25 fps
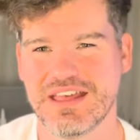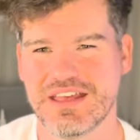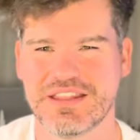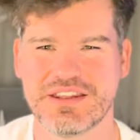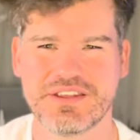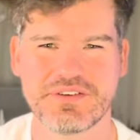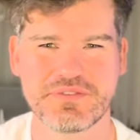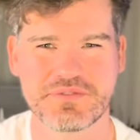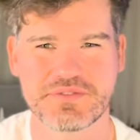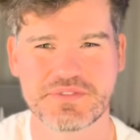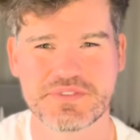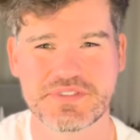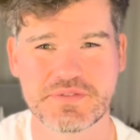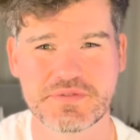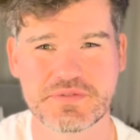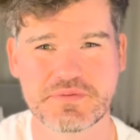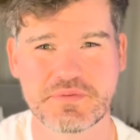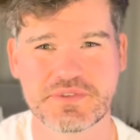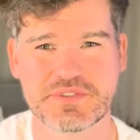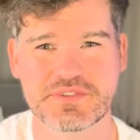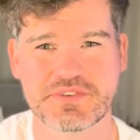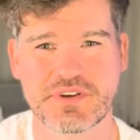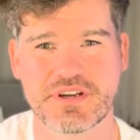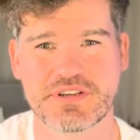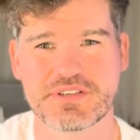Now, it seems a
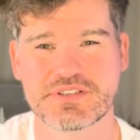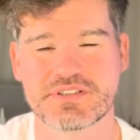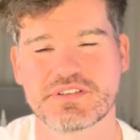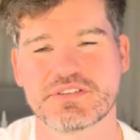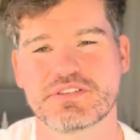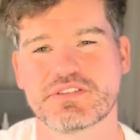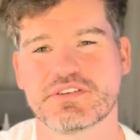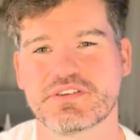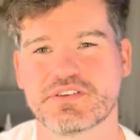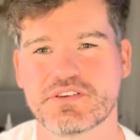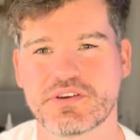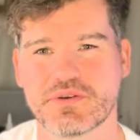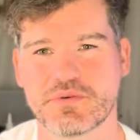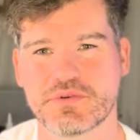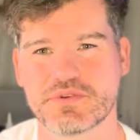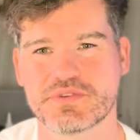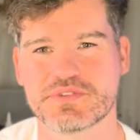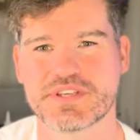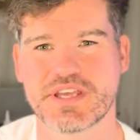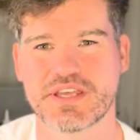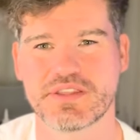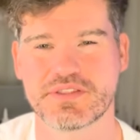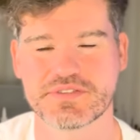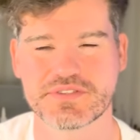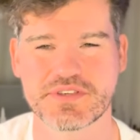bit strange that I would
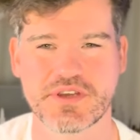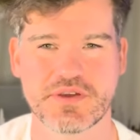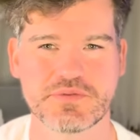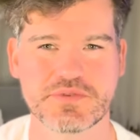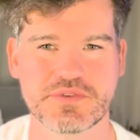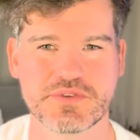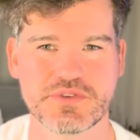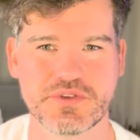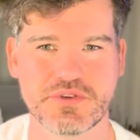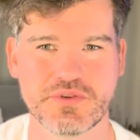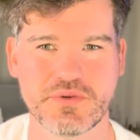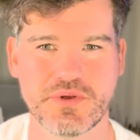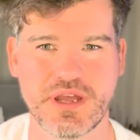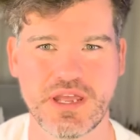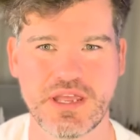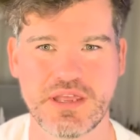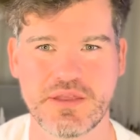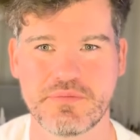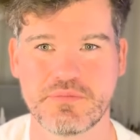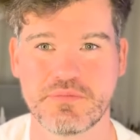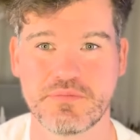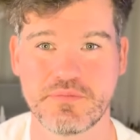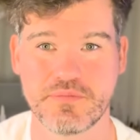take the time to do a